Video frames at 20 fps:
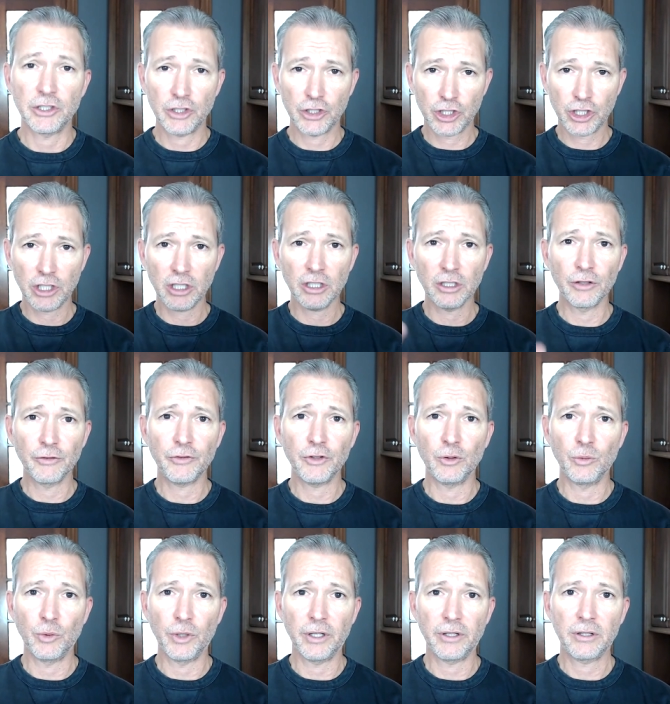She interviewed
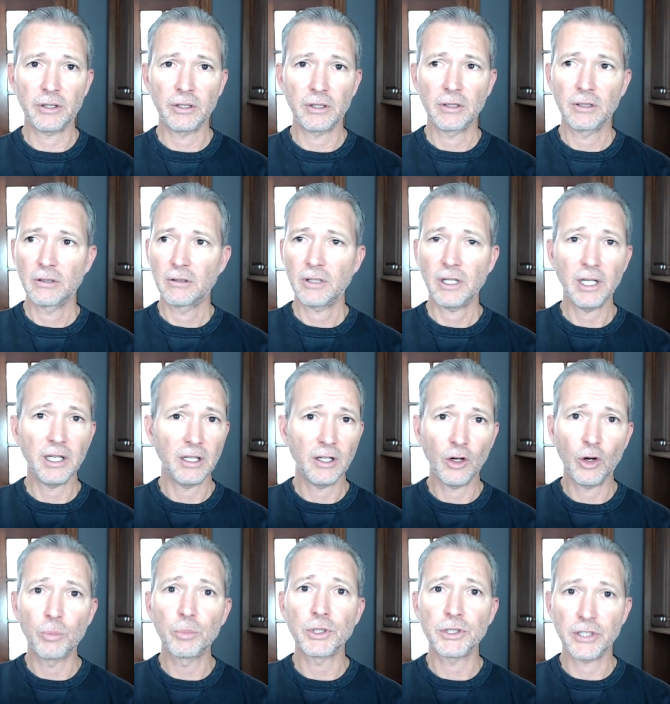with, in no
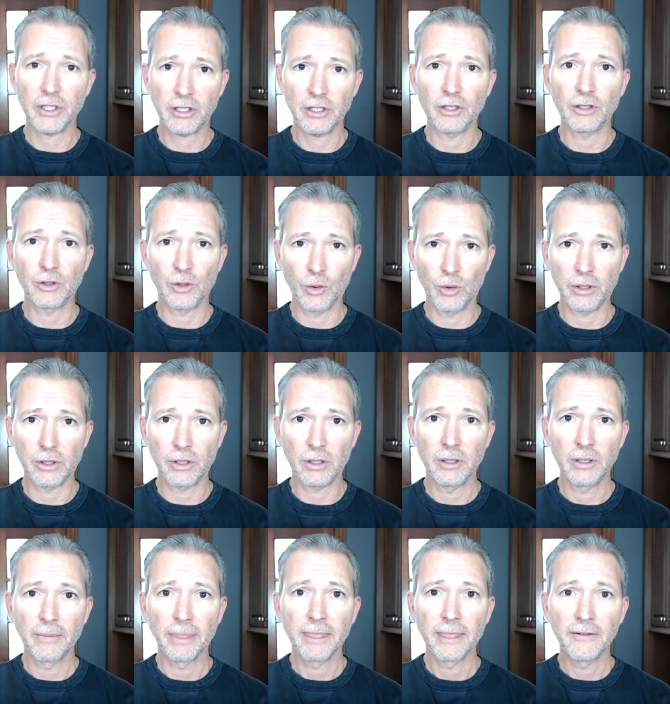particular order,
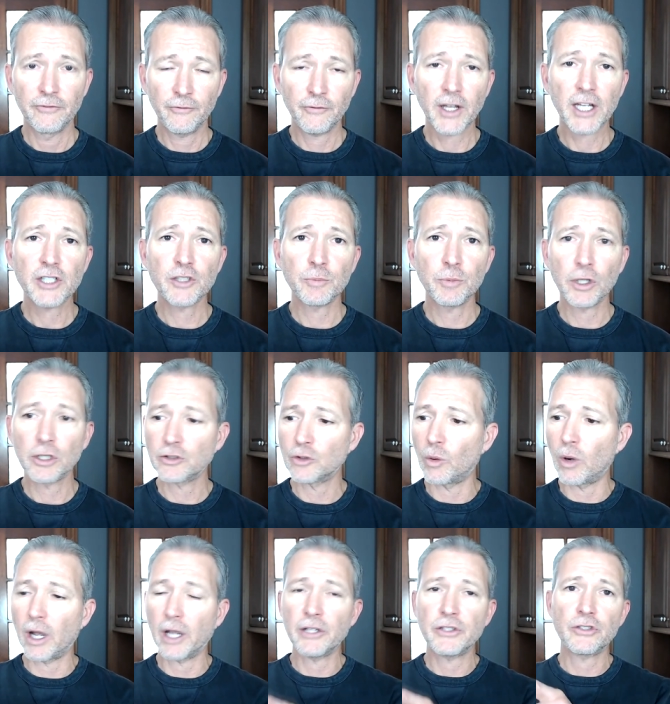Facebook
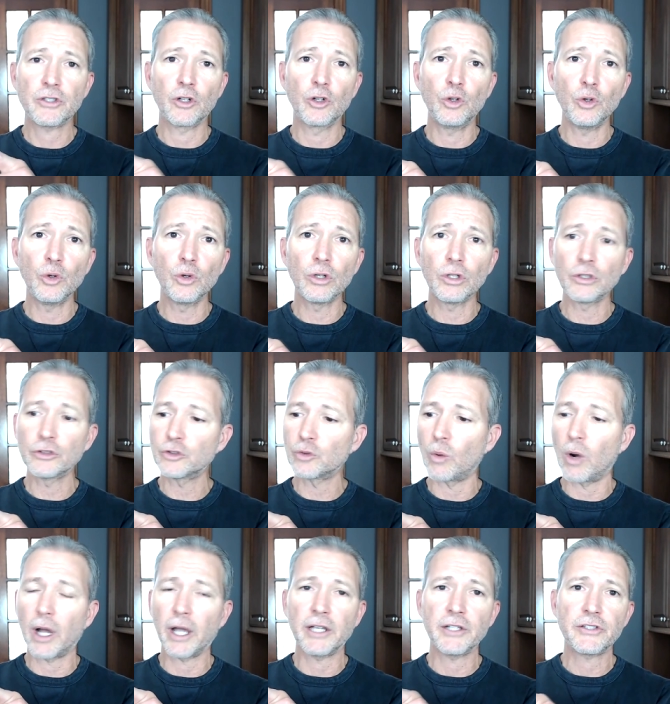twice, Google
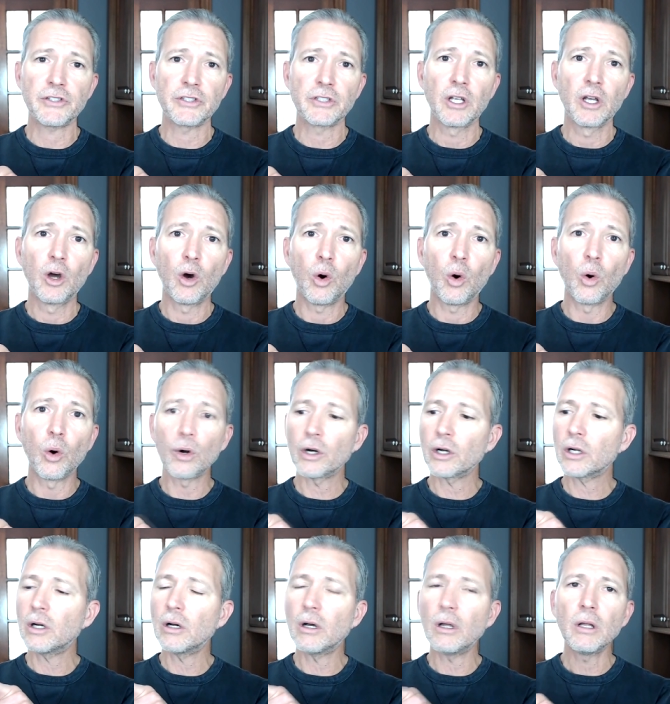twice,
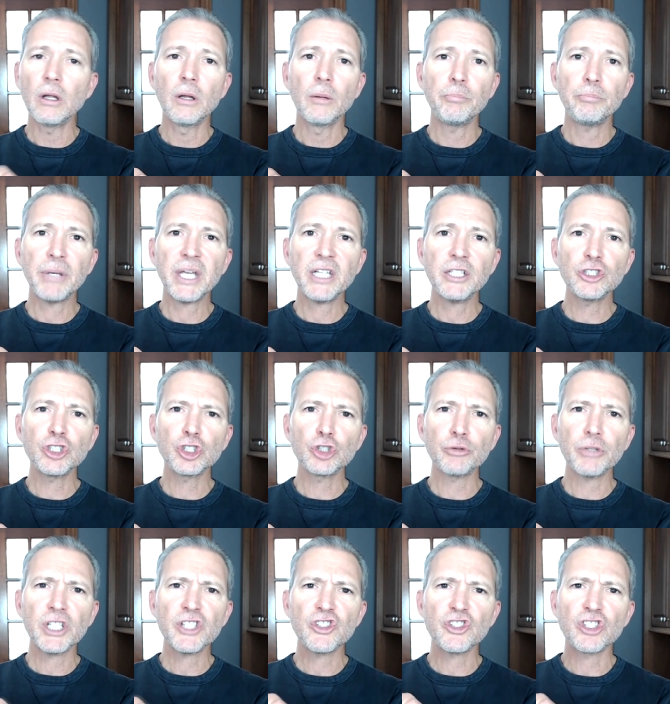Oracle,
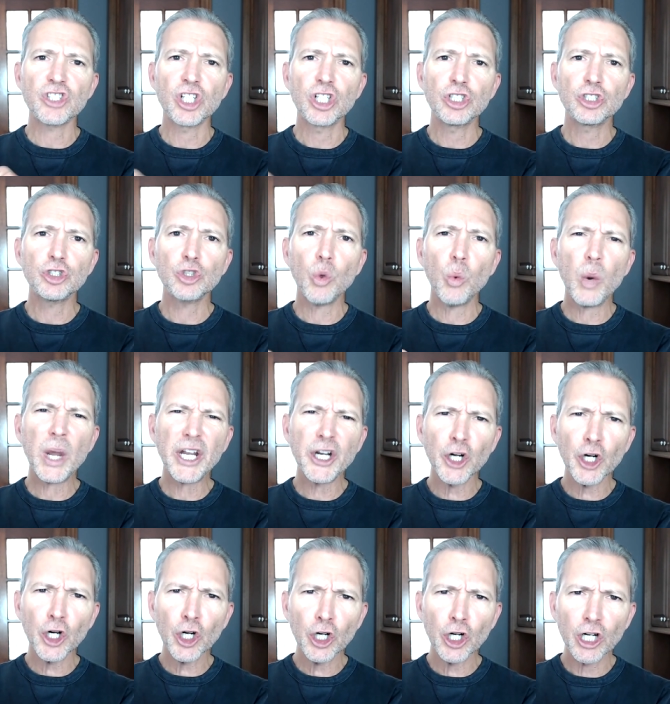Pinterest,
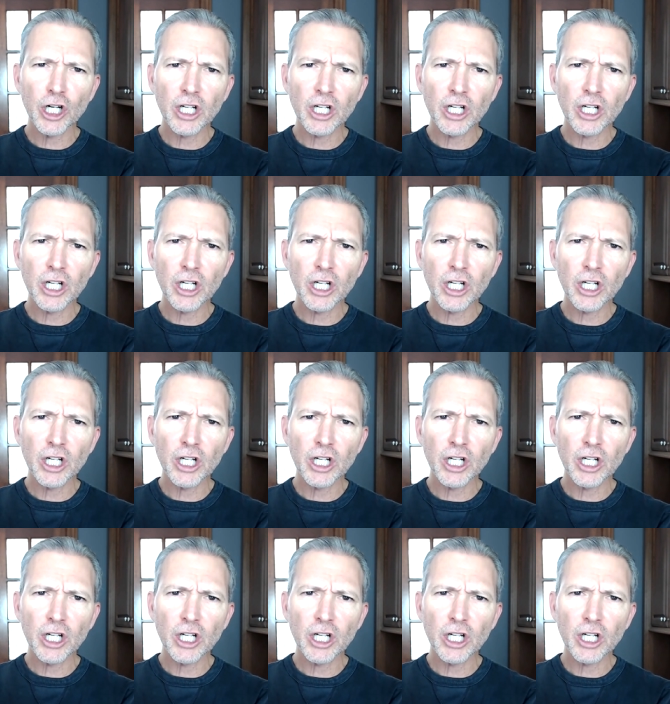Twitter,